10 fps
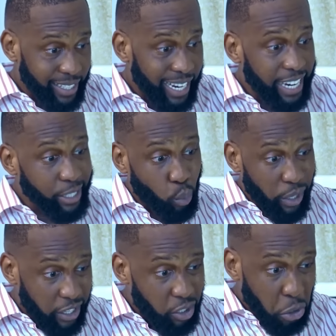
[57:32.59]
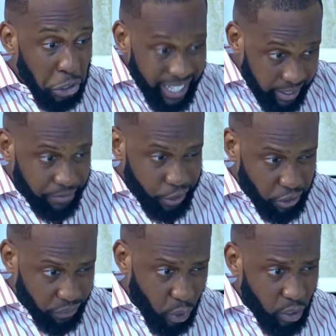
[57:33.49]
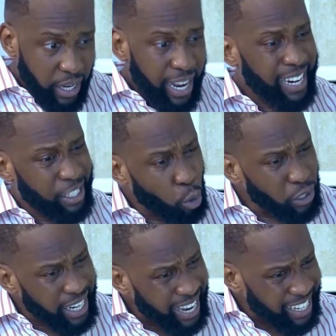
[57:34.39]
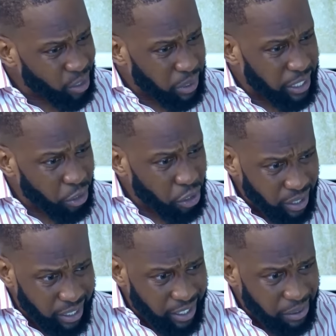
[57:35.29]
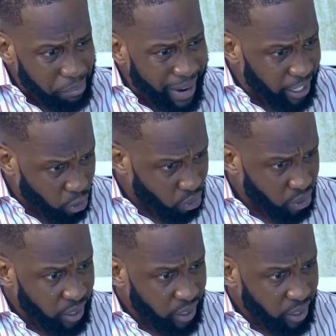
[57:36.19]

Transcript: That guy is weird looking, first of all, and he's holding hands with a minor.